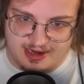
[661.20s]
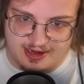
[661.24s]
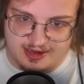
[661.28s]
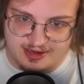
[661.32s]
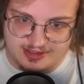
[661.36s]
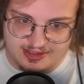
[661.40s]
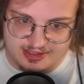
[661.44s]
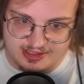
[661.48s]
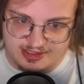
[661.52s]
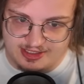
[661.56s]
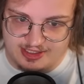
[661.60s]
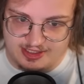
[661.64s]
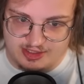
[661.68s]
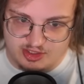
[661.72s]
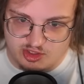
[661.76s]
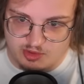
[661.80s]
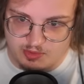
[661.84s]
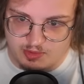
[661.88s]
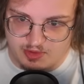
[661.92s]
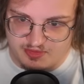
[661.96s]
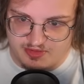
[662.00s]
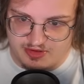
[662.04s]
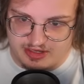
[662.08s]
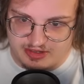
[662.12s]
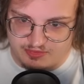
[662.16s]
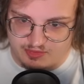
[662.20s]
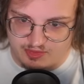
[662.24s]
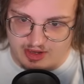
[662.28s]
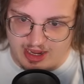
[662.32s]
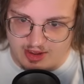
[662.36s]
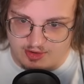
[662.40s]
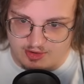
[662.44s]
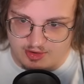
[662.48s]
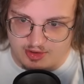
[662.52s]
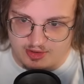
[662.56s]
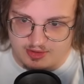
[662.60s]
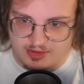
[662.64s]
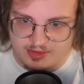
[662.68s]
because it's a super effective
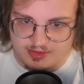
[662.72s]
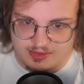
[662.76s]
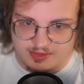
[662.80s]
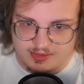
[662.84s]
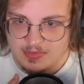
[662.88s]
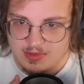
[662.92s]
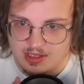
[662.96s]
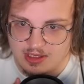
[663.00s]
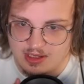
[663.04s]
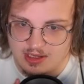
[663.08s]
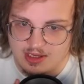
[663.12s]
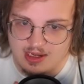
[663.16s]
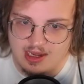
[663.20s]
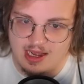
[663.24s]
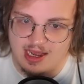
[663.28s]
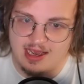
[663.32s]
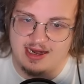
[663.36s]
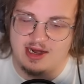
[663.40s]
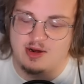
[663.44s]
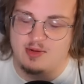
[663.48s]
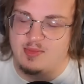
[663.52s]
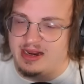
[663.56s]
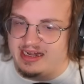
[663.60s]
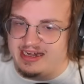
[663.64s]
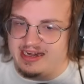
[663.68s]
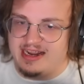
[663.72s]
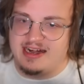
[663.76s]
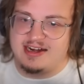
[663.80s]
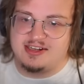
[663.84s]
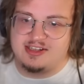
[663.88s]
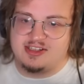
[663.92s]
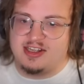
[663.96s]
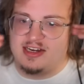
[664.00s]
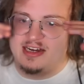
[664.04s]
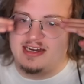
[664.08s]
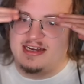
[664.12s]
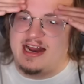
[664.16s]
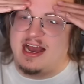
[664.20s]
counter. And now my Deanna's
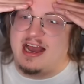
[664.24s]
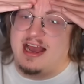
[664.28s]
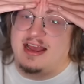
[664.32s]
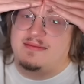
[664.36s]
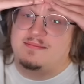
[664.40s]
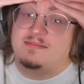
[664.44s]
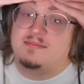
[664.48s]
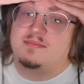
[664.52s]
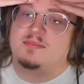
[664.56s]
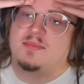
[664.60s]
gonna die.